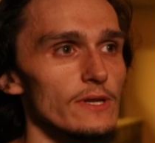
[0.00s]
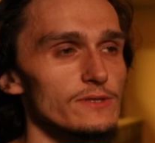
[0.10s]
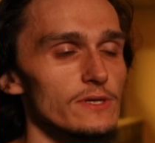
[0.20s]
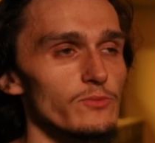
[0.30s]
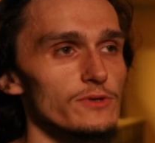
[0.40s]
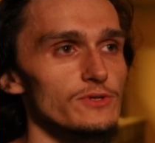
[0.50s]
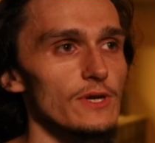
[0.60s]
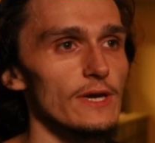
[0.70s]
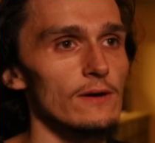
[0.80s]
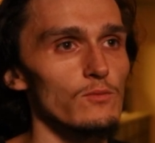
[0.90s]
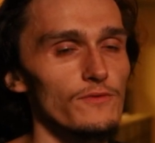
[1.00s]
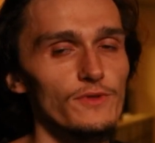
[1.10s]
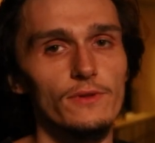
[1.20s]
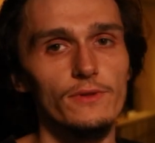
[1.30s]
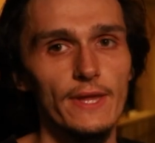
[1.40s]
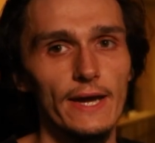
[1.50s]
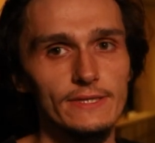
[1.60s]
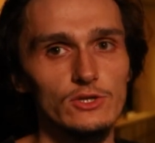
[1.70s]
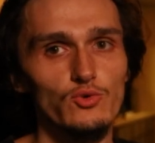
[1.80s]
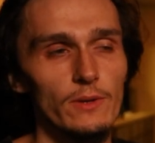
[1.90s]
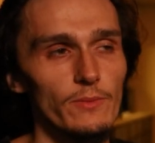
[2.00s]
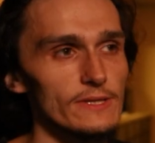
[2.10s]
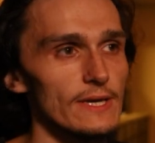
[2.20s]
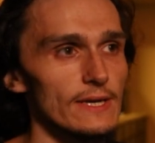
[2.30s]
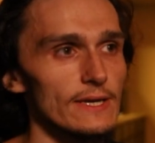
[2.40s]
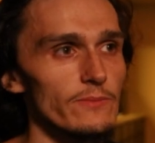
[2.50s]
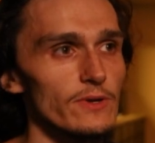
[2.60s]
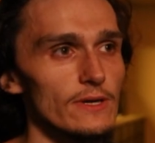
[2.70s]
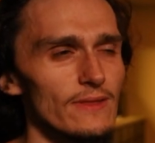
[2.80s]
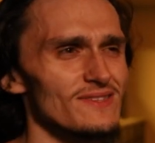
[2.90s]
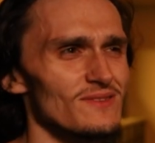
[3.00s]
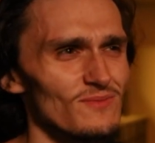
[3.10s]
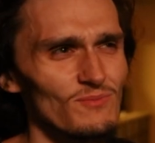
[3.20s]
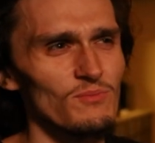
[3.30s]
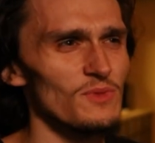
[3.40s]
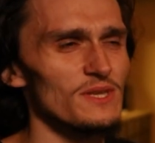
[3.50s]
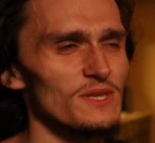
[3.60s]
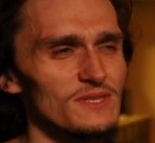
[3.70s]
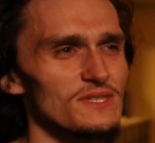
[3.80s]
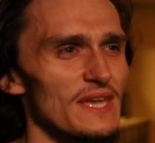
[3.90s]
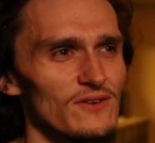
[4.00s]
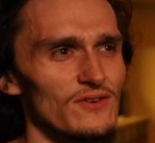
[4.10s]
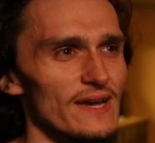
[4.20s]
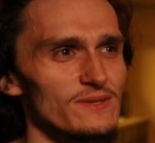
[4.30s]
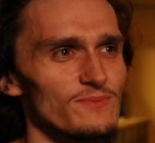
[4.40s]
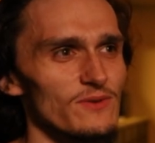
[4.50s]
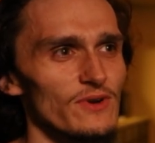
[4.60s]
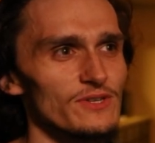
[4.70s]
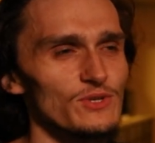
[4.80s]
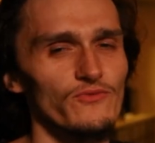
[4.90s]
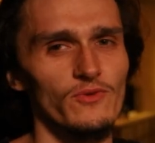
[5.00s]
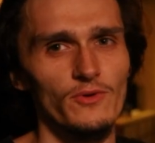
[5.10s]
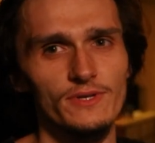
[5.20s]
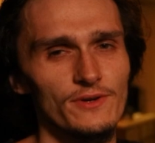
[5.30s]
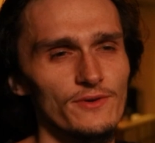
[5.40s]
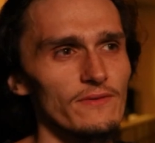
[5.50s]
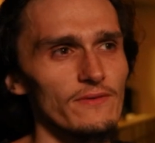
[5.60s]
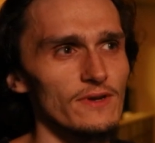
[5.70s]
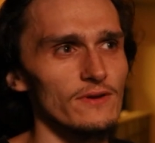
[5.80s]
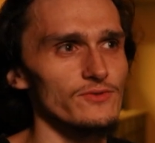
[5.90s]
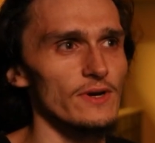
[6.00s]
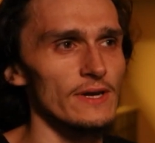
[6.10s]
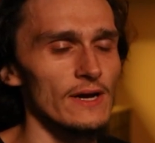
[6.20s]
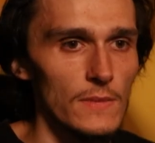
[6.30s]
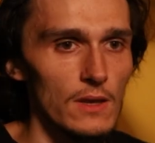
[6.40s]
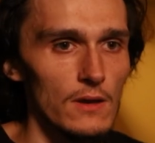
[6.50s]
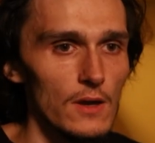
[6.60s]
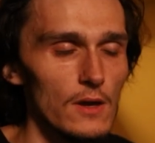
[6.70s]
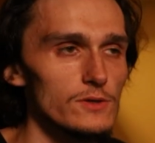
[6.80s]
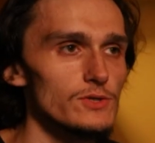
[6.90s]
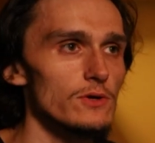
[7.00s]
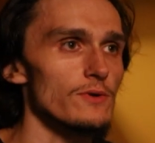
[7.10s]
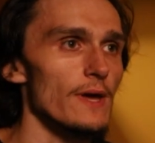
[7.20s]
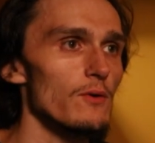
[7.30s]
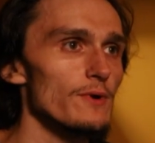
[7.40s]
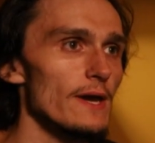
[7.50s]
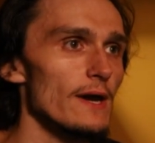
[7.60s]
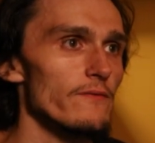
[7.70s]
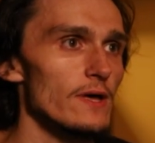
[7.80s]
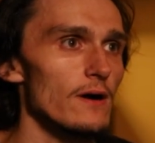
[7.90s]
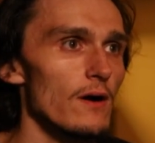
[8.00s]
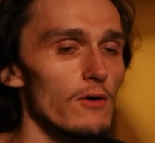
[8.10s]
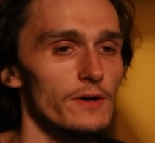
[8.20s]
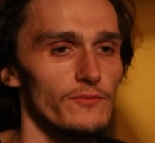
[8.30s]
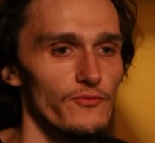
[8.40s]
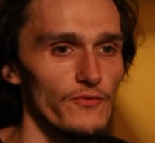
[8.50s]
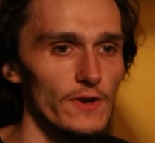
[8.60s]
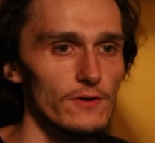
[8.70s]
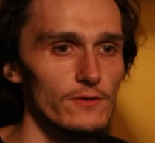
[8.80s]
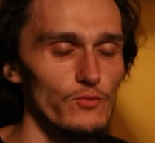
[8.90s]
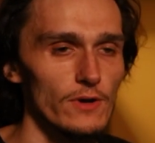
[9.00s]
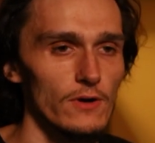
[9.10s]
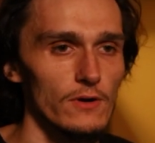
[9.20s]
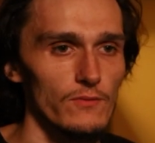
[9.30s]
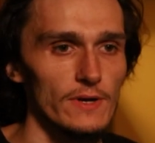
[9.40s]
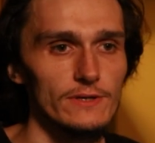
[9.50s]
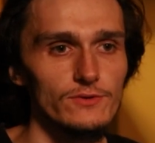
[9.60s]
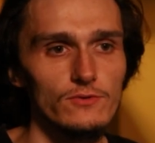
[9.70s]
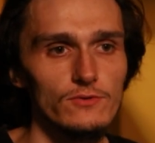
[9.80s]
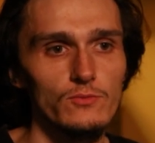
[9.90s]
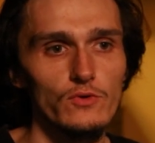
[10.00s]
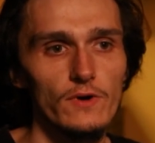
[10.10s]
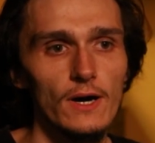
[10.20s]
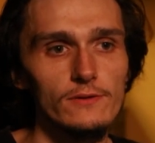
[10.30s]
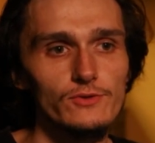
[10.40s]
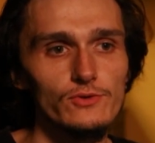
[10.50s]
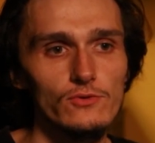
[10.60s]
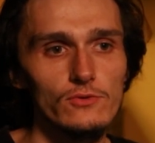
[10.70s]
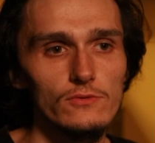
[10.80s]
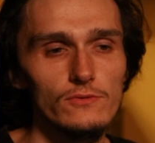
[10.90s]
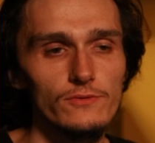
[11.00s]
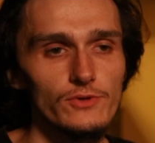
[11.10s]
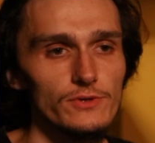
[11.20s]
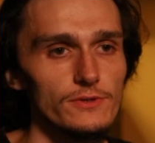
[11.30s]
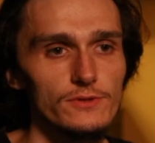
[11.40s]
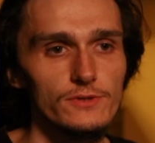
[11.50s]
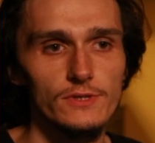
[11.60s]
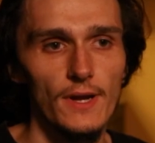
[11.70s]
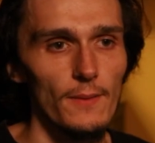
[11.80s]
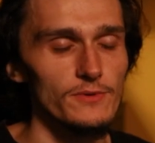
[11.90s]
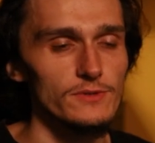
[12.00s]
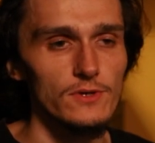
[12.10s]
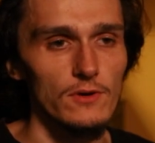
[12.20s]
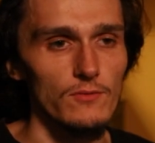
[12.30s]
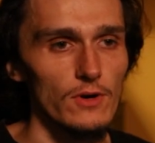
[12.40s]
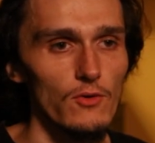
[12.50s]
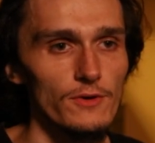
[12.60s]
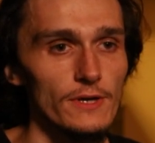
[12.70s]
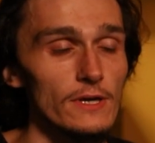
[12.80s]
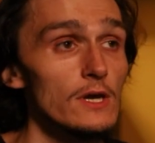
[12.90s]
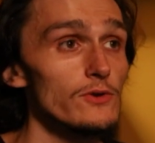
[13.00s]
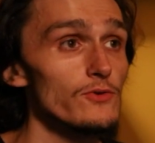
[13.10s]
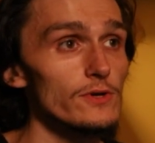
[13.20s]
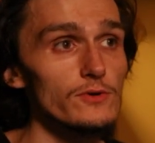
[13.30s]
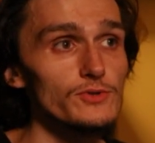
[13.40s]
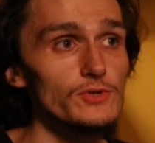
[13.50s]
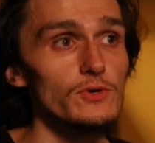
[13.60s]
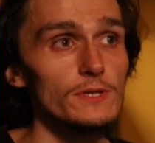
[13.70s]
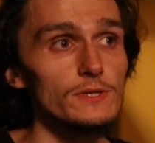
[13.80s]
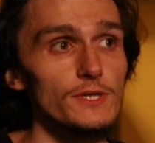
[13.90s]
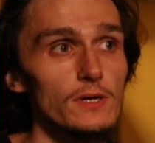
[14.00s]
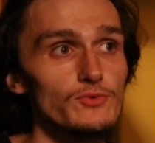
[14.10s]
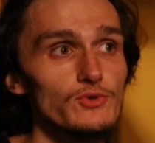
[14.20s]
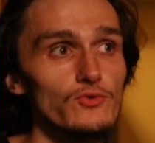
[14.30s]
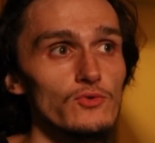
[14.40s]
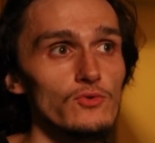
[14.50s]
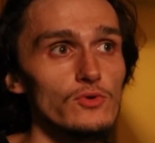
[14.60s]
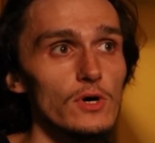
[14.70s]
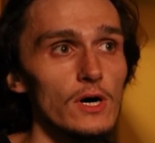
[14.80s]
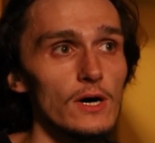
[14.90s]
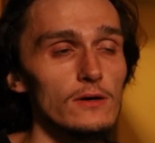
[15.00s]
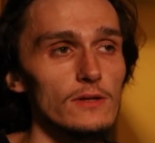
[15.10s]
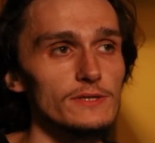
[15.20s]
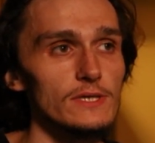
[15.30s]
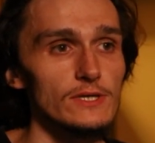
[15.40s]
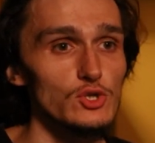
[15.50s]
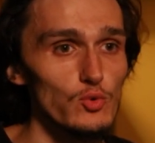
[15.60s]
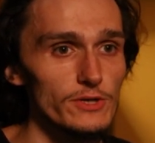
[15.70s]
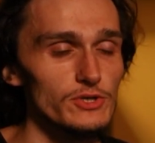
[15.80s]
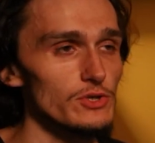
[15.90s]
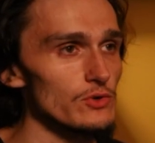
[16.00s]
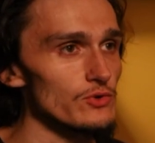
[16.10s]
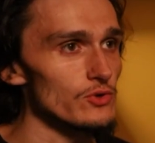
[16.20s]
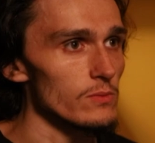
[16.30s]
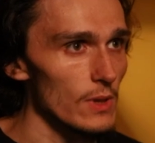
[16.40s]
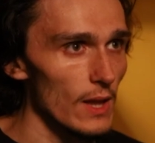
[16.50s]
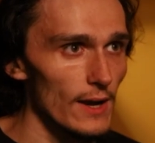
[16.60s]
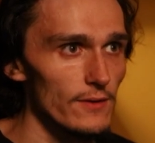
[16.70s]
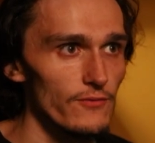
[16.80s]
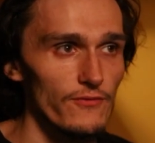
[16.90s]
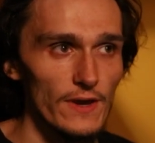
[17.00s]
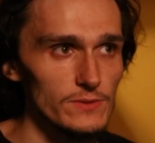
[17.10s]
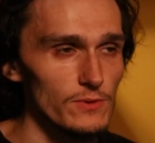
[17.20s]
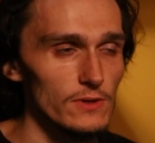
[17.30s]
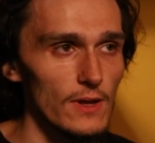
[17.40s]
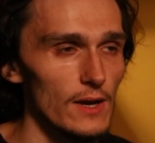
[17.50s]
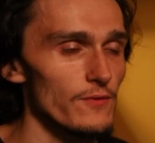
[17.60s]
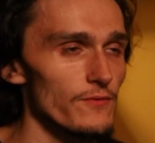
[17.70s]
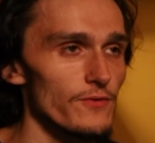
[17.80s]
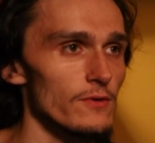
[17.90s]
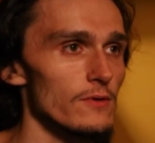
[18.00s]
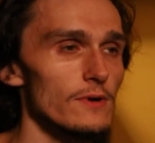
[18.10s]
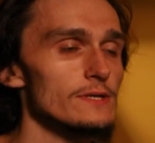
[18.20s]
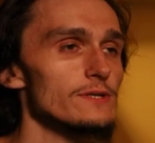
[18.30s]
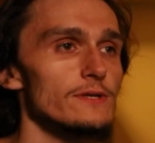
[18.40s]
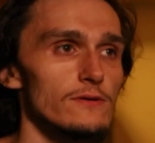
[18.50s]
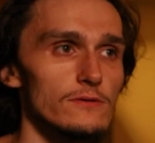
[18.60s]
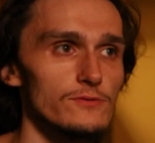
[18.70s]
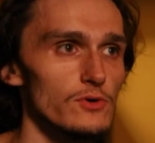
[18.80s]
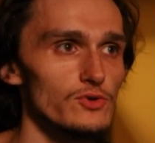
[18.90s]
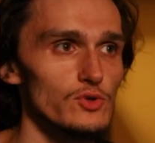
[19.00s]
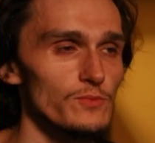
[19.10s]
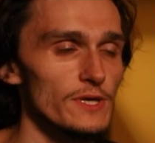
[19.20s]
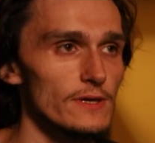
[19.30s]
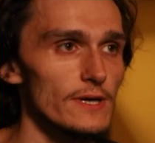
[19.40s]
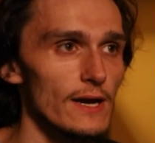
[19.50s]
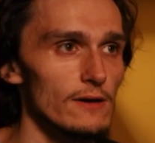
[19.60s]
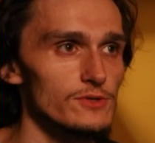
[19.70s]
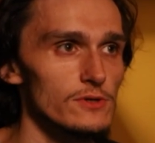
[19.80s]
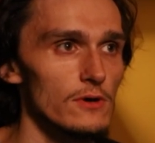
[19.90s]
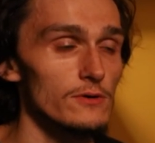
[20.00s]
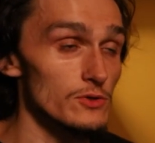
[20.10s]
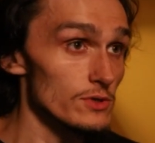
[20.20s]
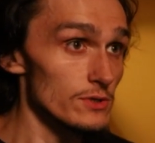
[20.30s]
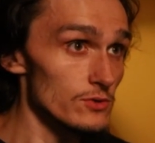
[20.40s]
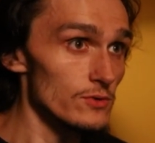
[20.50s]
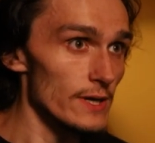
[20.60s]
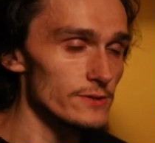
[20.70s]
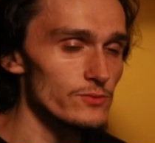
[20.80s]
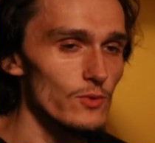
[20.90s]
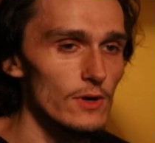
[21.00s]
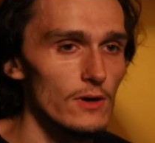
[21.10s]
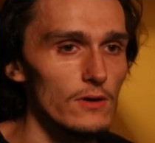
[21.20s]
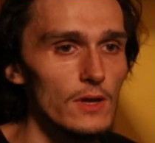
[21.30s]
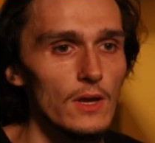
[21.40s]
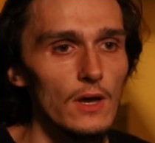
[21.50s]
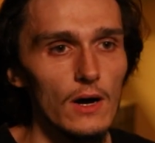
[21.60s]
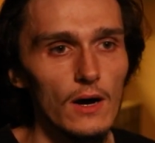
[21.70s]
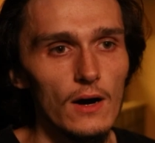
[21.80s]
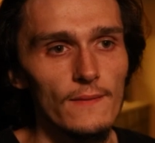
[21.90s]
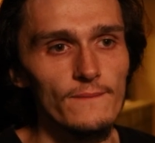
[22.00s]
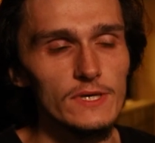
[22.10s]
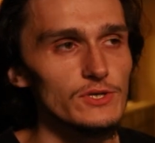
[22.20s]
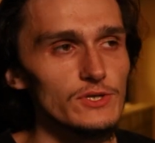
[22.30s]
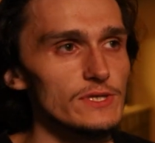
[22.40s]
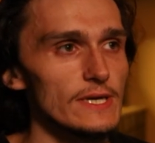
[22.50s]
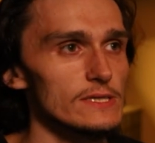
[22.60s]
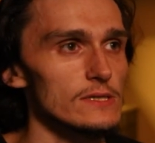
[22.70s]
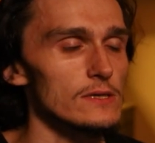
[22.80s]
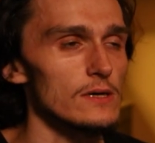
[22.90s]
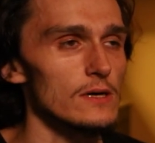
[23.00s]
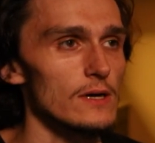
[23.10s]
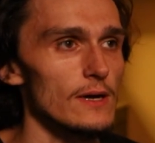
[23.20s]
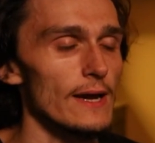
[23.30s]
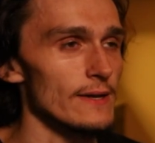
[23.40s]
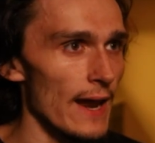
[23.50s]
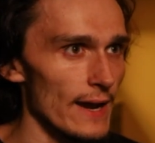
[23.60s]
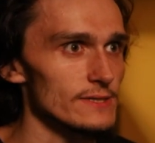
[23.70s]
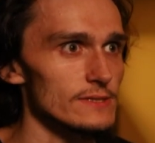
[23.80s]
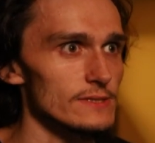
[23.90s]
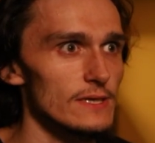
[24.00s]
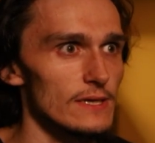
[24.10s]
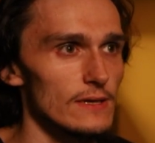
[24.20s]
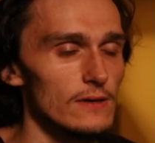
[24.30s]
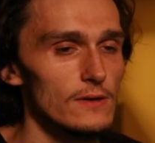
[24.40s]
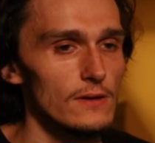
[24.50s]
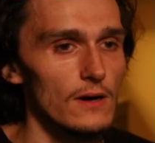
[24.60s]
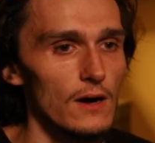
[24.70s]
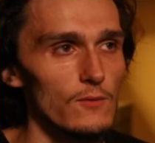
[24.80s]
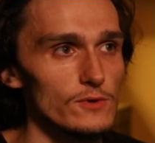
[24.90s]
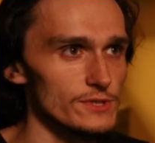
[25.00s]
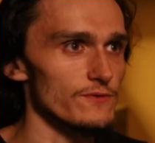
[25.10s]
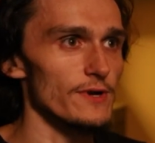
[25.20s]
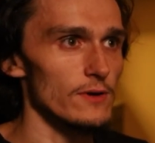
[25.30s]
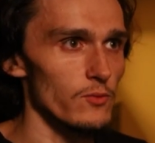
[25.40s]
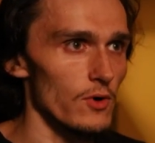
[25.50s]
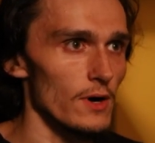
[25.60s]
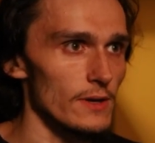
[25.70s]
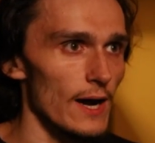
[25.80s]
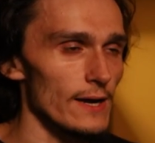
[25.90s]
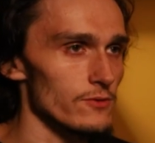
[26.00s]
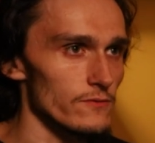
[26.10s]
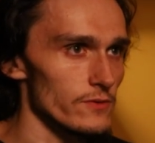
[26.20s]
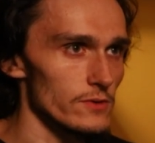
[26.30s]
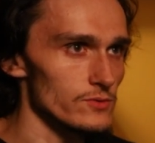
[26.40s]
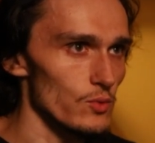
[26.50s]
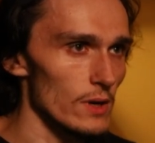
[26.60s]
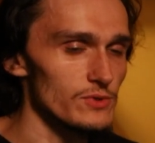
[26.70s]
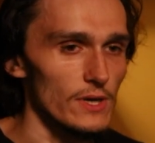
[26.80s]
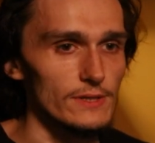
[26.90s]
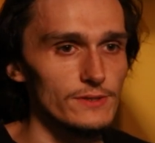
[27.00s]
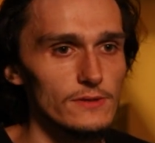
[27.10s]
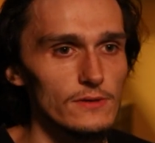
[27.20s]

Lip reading: simple as you can with 1920 by 1080p. That's the standard aspect ratio for most internet videos right now. So now we have that all configured. We are ready to move on to just the stop and start recording. You can also hook this up to, let's say, Twitch, YouTube Live, Facebook Live. If you're into your social media accounts at all, you can do that as well. It just takes an access key, which is available on either of those websites.